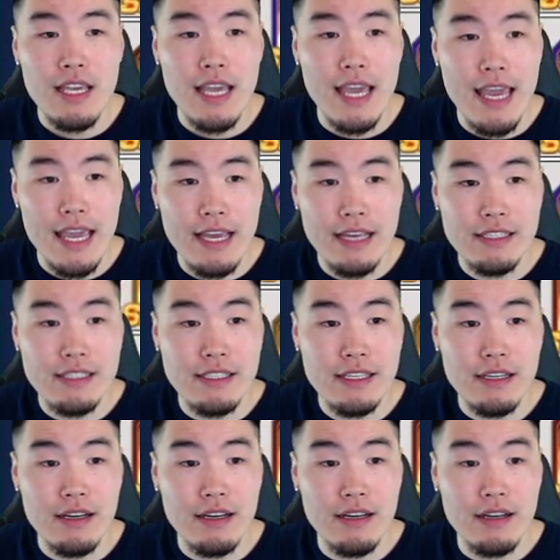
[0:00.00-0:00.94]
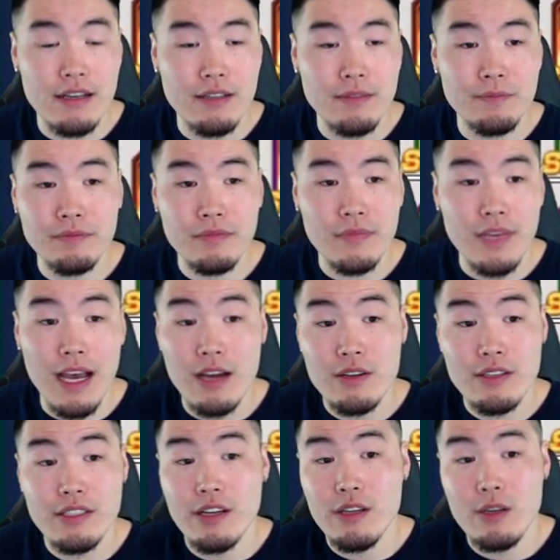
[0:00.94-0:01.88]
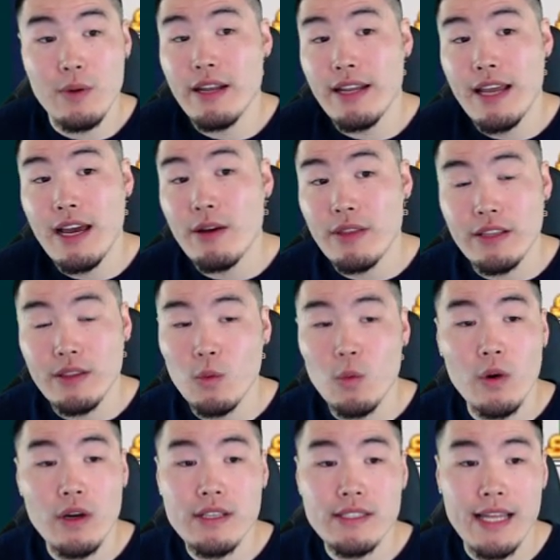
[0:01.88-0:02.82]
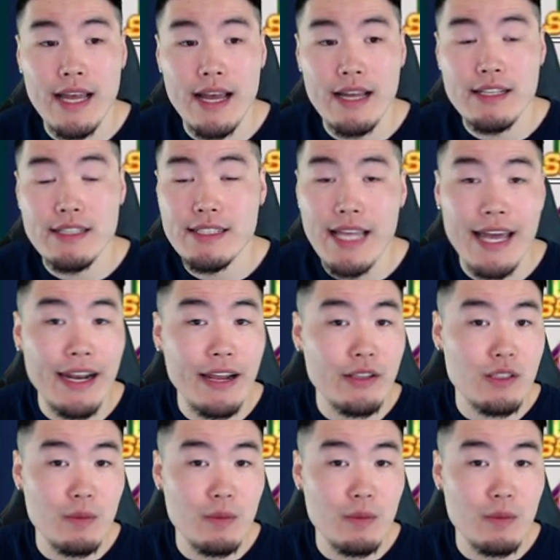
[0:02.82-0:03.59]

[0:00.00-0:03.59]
And uh, I'll just tell you right now that the ones that stand out